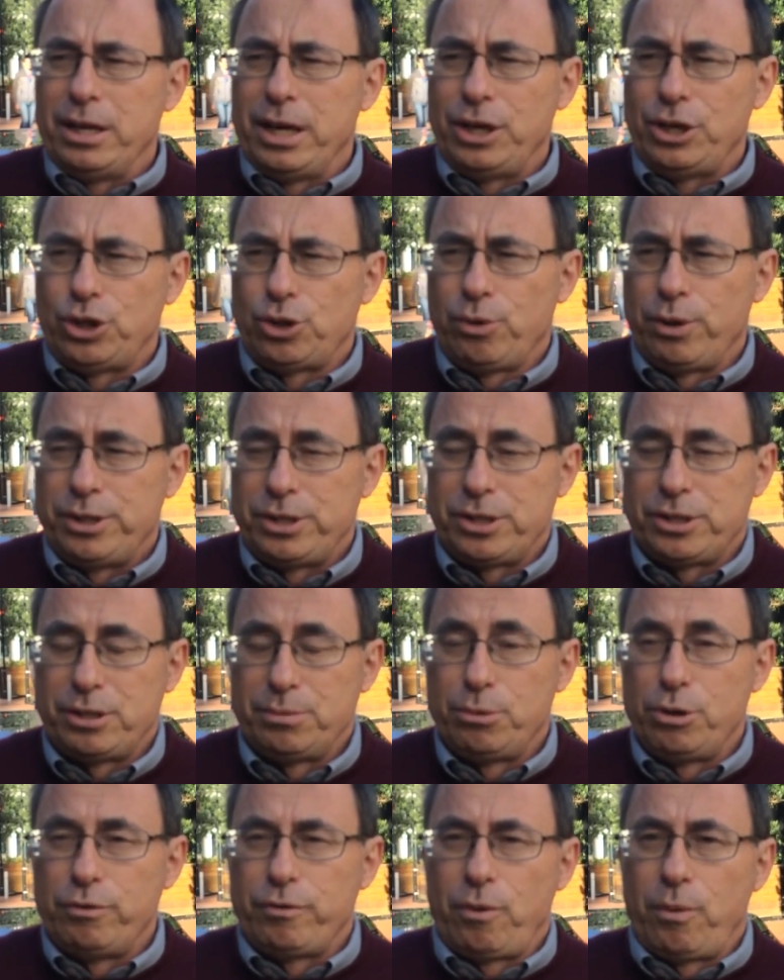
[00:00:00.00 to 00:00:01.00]
need choices to
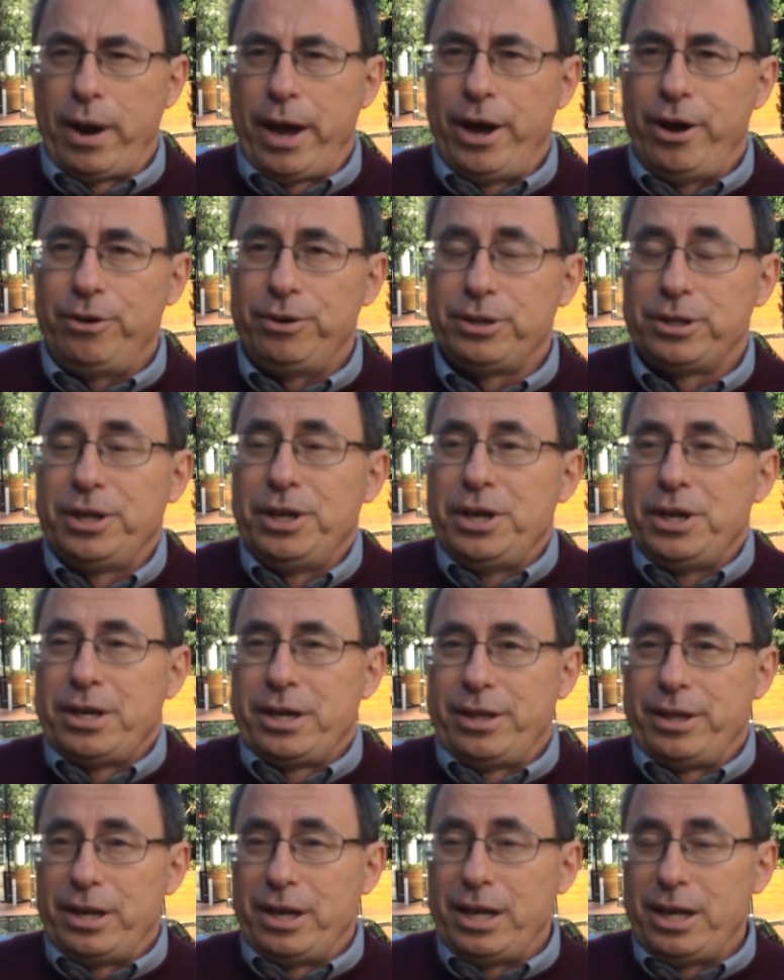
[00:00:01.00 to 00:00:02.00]
move around,
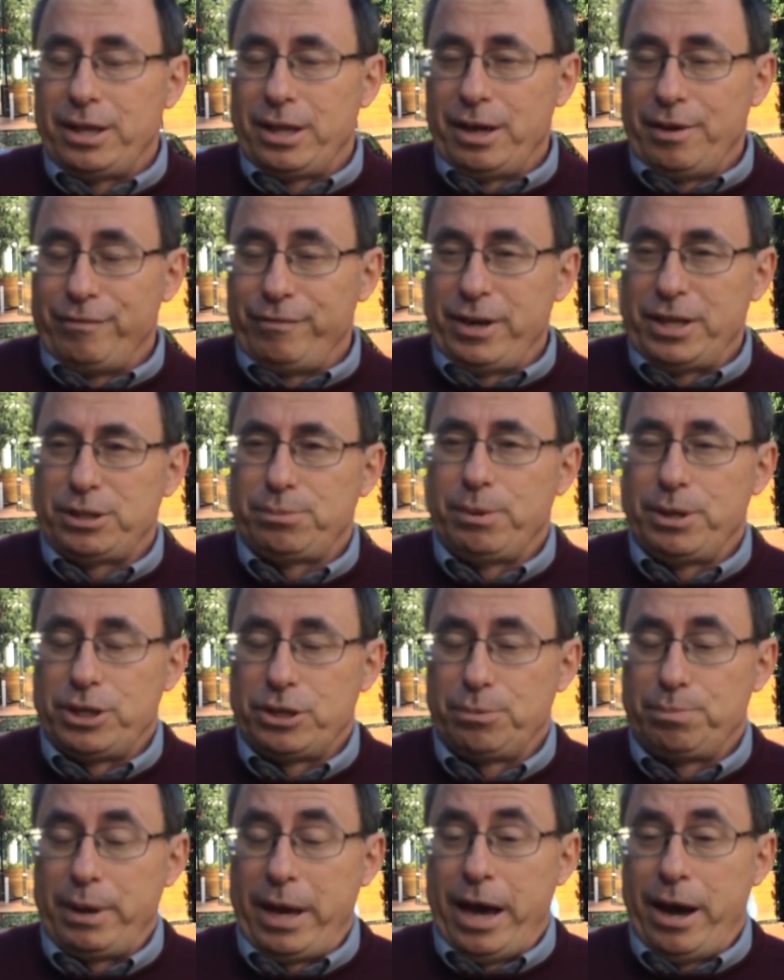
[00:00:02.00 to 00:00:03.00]
and they need the investment
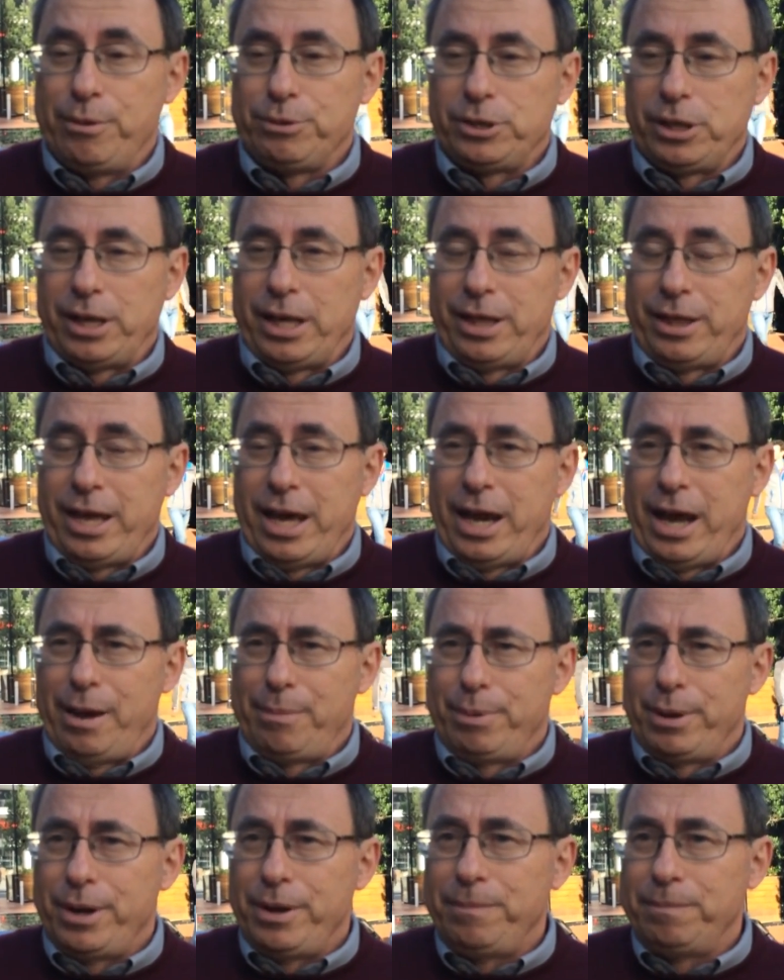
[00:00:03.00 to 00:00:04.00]
to be able to let that
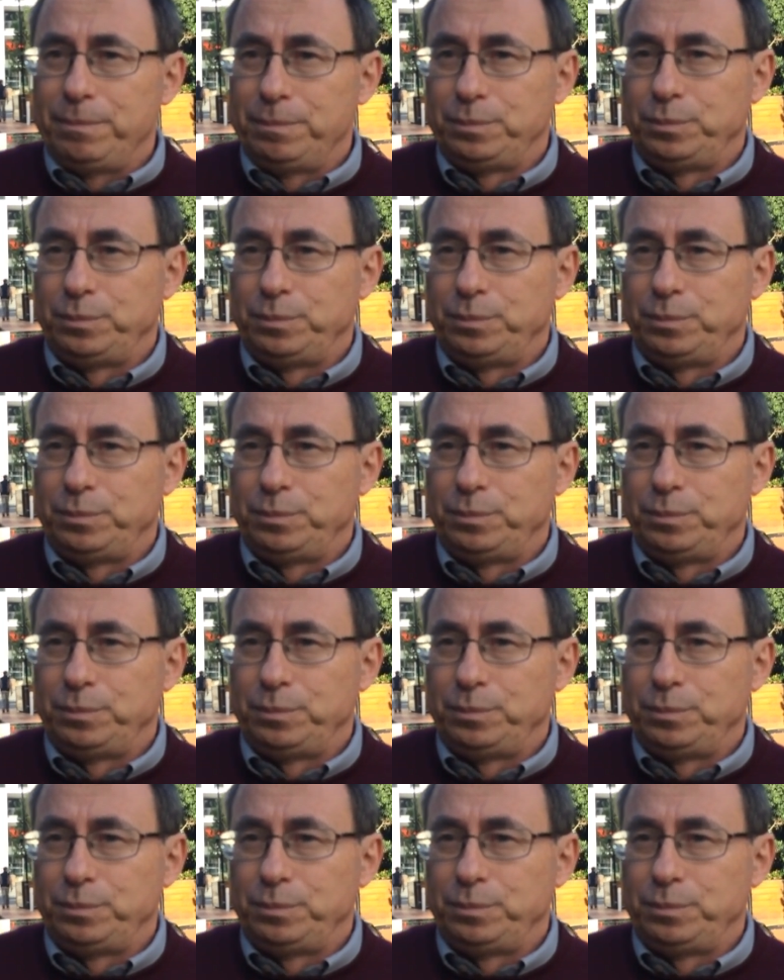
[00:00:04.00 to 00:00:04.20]
happen.